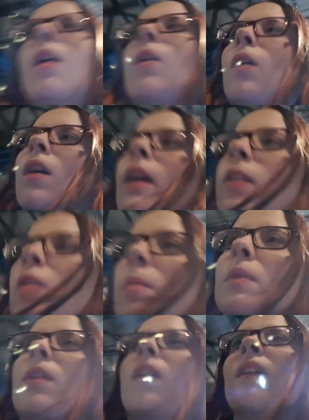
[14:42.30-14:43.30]
Or I could
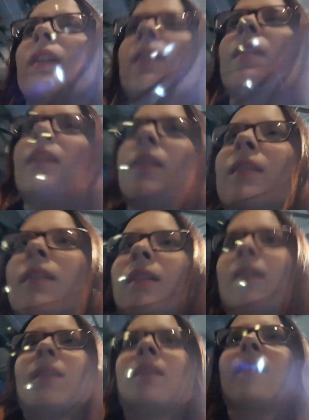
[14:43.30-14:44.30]
be wrong.
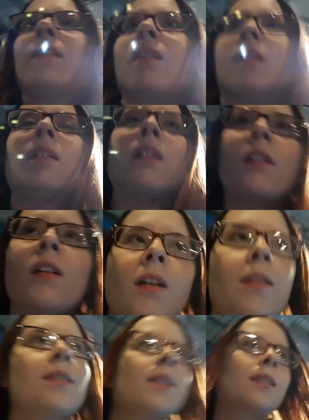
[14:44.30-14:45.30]
Oh,
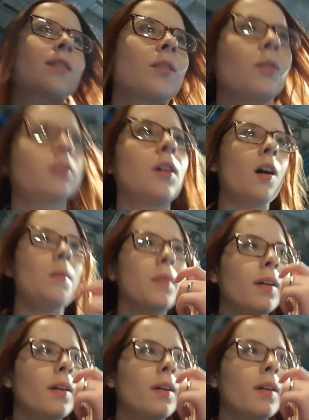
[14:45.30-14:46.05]
this is so dumb.